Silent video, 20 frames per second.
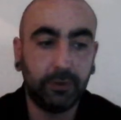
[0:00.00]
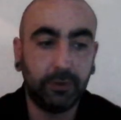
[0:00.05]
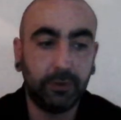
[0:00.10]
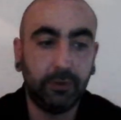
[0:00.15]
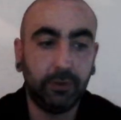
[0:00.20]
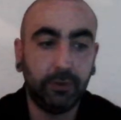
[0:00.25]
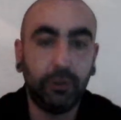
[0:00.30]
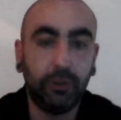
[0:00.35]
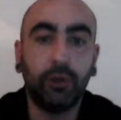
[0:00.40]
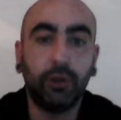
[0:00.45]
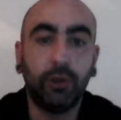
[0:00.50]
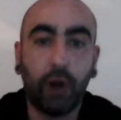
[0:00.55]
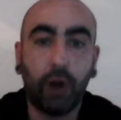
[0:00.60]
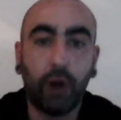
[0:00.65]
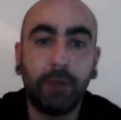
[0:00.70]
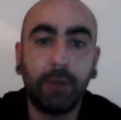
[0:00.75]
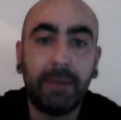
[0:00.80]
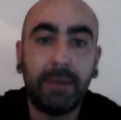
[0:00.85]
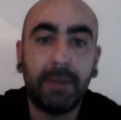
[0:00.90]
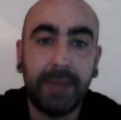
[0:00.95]
you
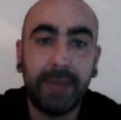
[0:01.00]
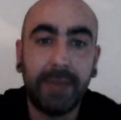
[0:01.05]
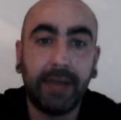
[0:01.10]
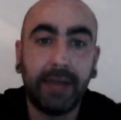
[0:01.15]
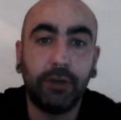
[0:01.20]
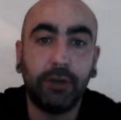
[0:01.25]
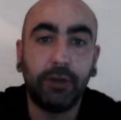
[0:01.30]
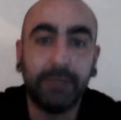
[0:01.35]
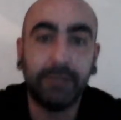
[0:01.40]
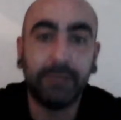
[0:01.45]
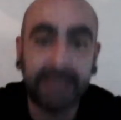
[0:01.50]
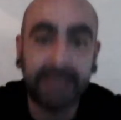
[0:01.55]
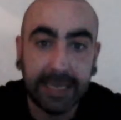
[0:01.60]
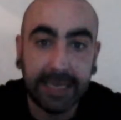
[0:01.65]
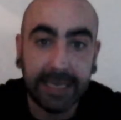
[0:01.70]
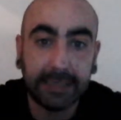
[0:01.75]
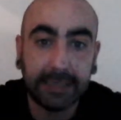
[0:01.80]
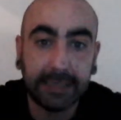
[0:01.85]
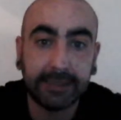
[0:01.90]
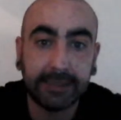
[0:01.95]
learn by making your
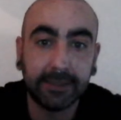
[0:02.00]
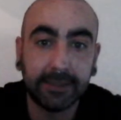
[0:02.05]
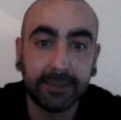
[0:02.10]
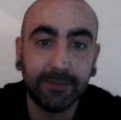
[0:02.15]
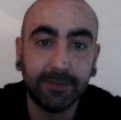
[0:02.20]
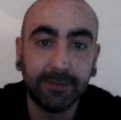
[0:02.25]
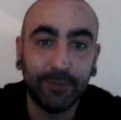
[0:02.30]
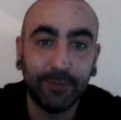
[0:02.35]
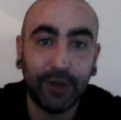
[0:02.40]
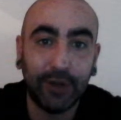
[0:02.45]
mistakes.